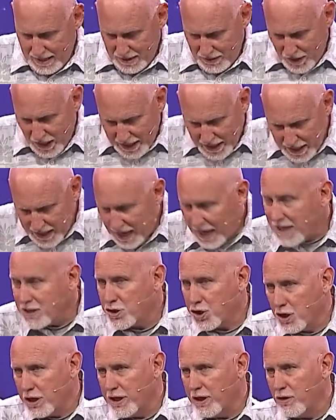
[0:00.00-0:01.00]
that he
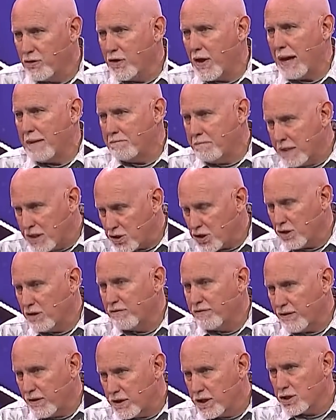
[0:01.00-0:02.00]
engineered that
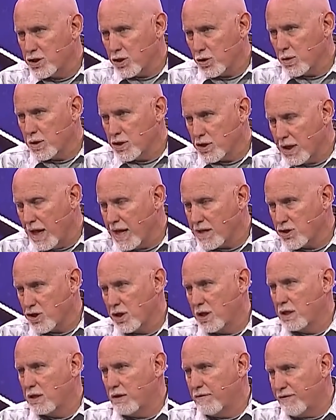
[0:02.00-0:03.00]
mission for the Jewish
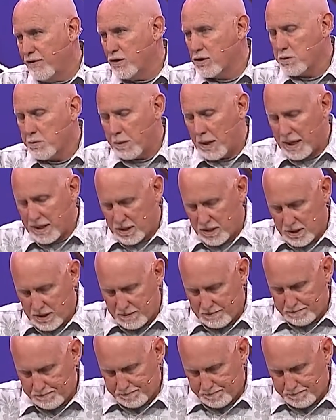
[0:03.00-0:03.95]
nation in the first place.